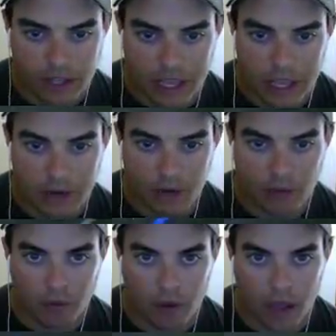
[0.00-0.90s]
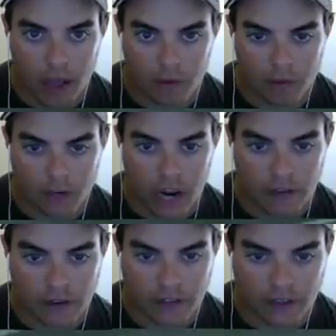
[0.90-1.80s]
And
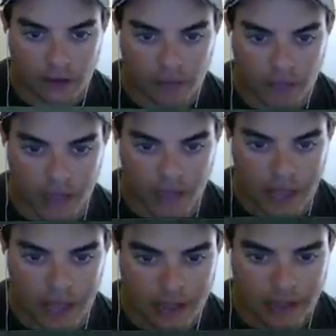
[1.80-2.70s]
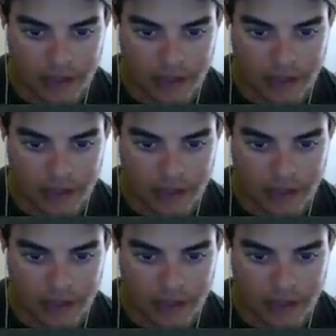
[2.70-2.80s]
recoveries will be a